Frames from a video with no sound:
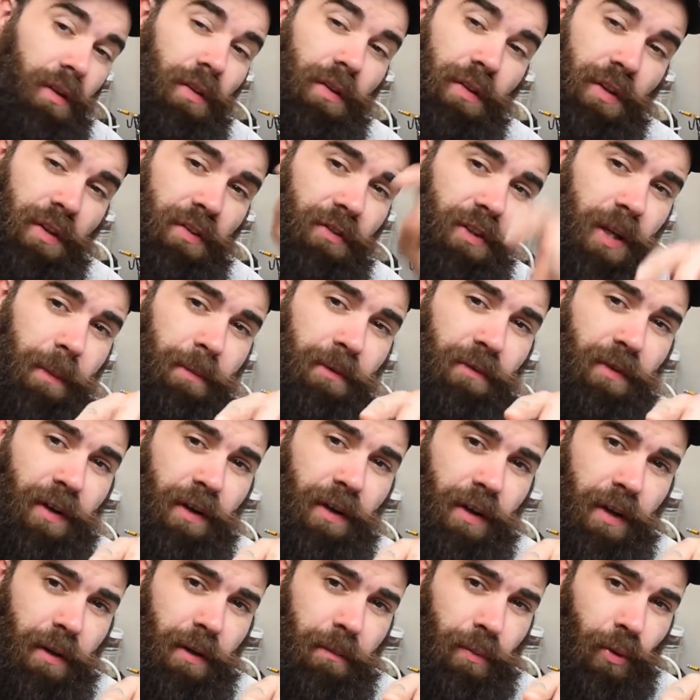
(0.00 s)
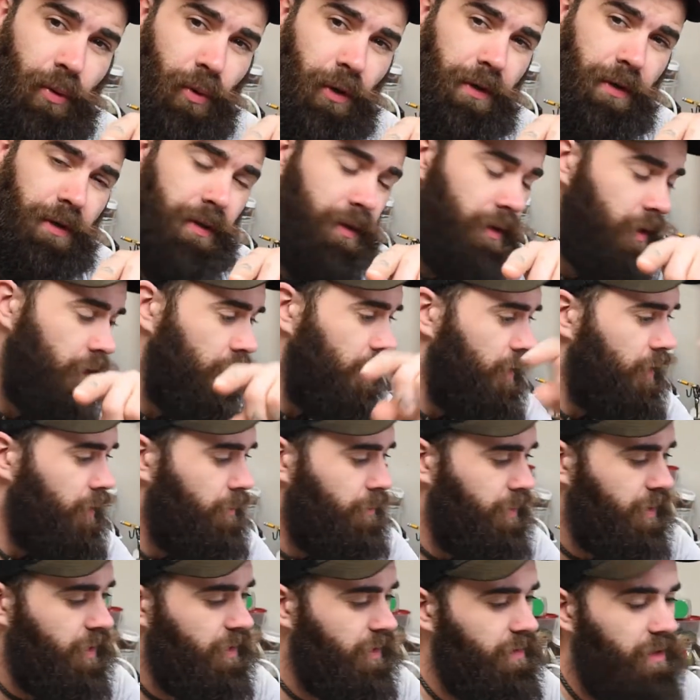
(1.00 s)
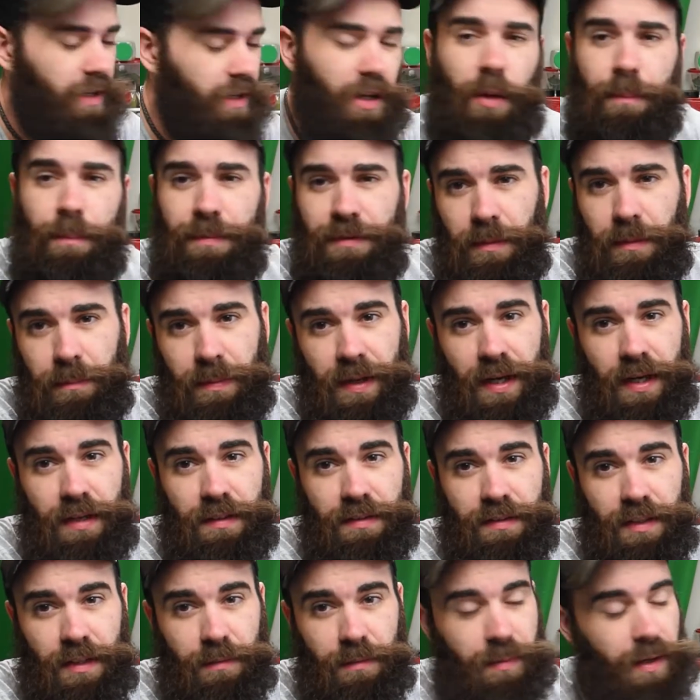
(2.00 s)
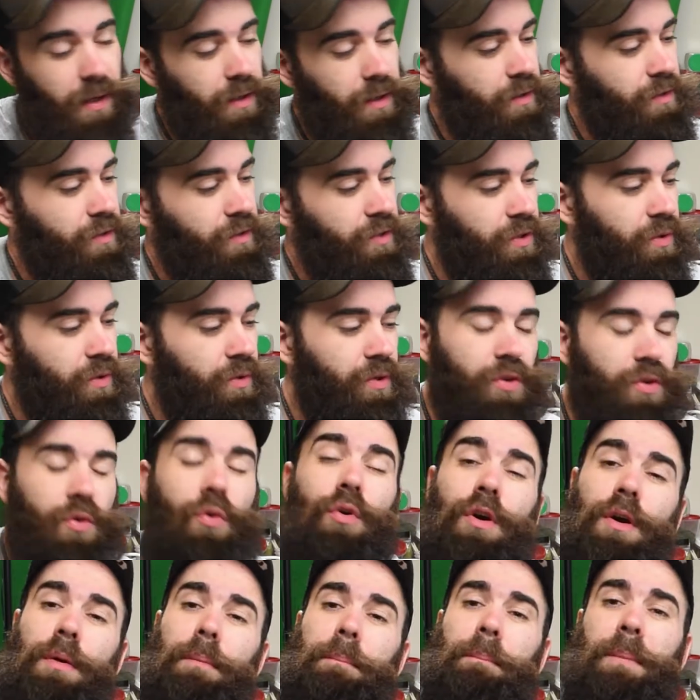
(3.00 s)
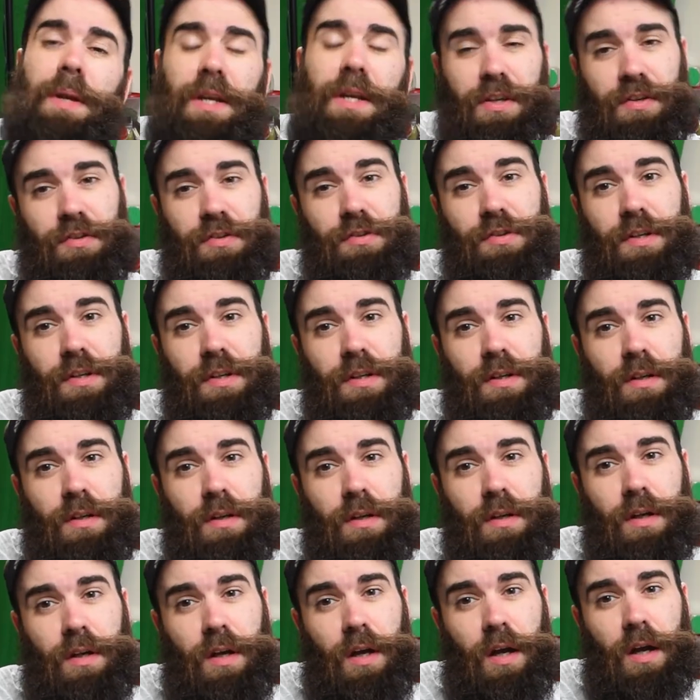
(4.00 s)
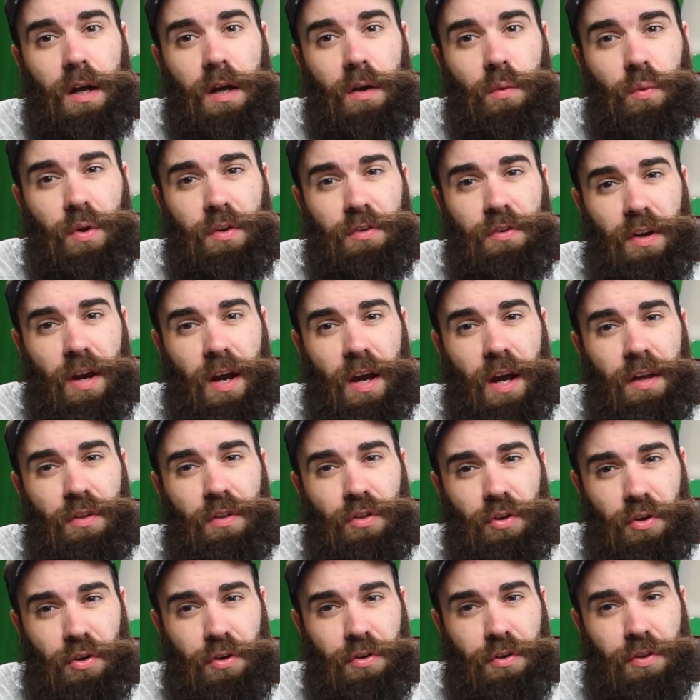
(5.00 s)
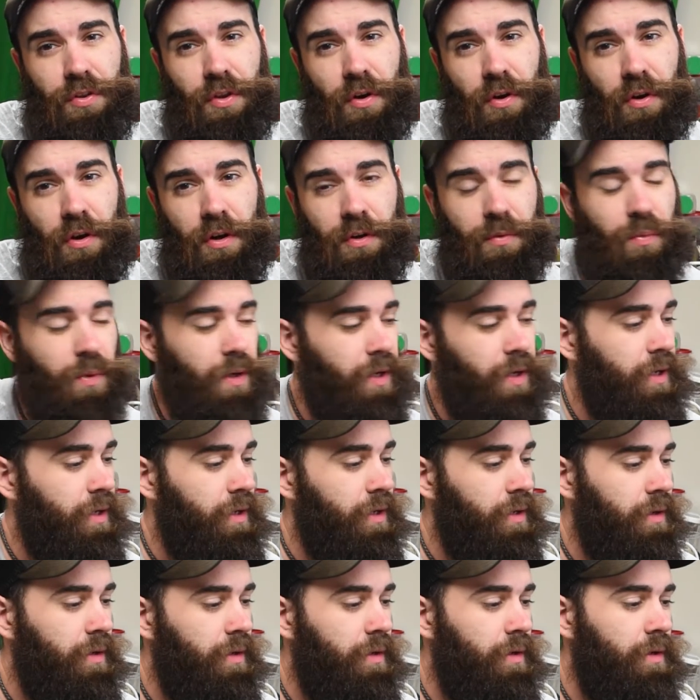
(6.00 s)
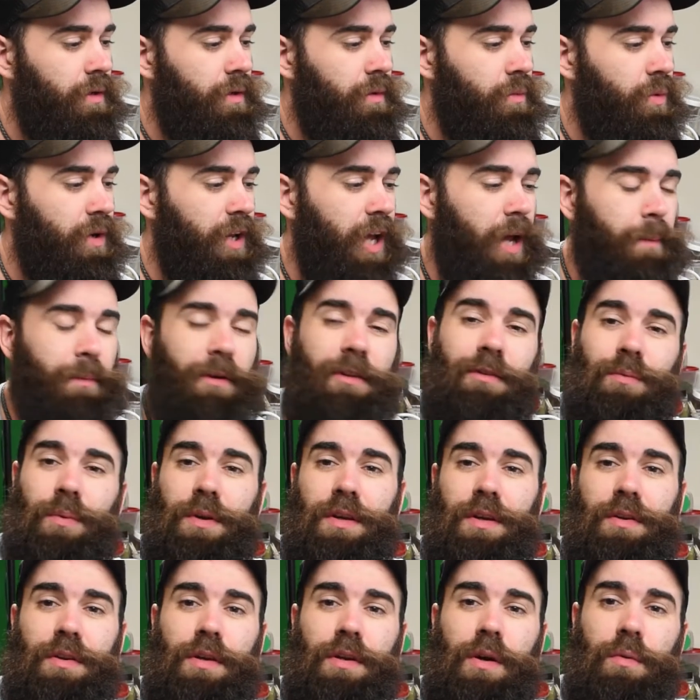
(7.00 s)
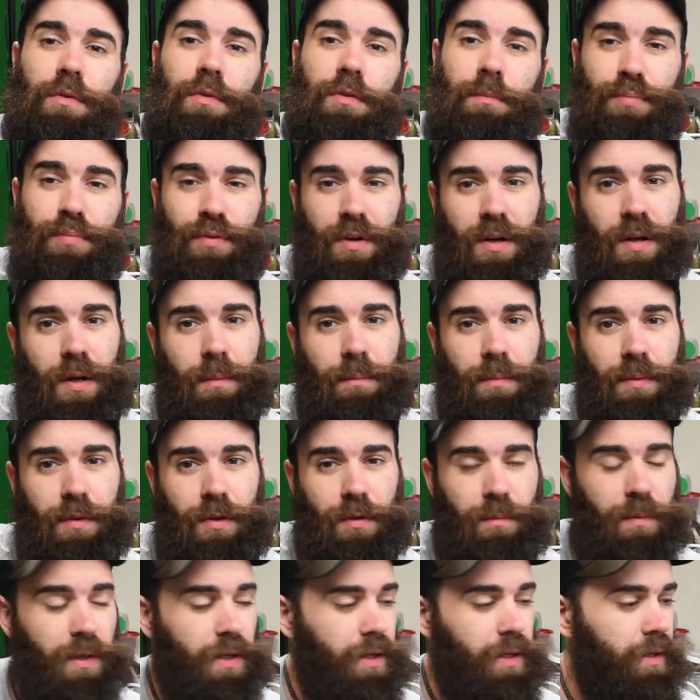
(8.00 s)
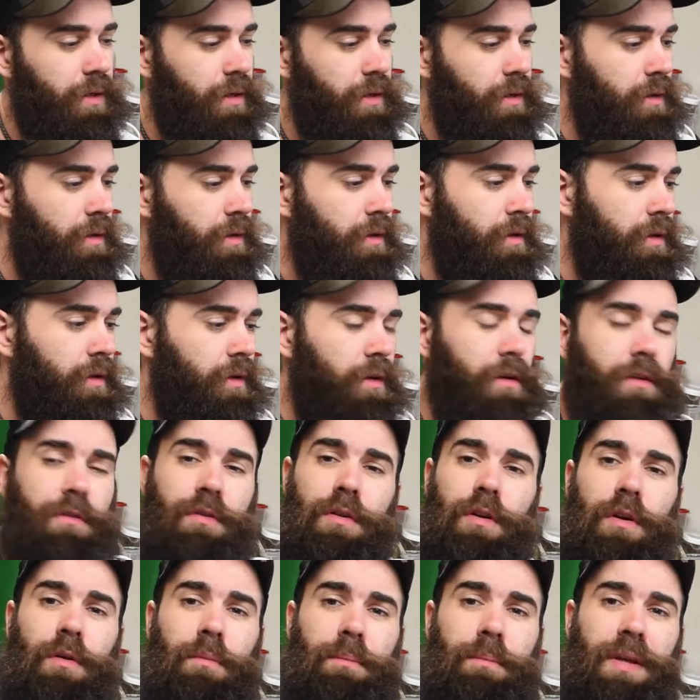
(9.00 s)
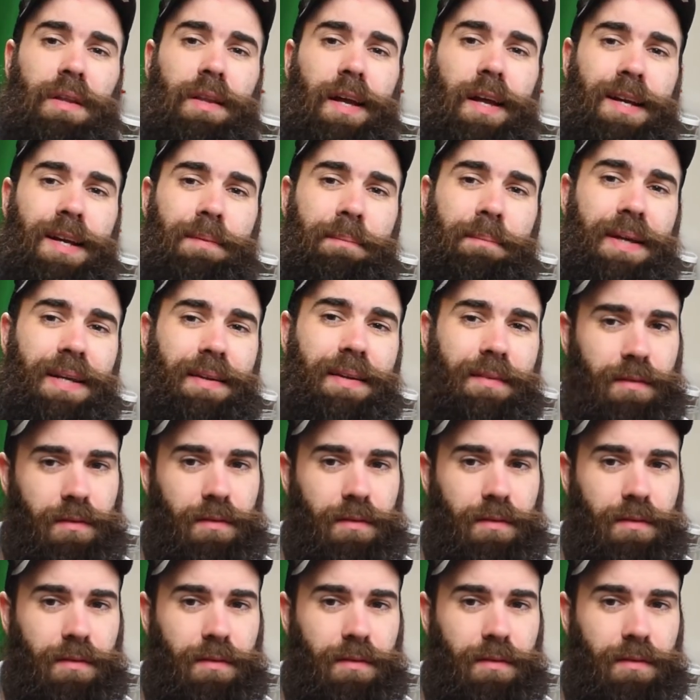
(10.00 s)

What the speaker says: This step's very important because it helps the paint stick better to your miniature, which I learned the hard way what happens when you don't prime your mini. So don't be like me.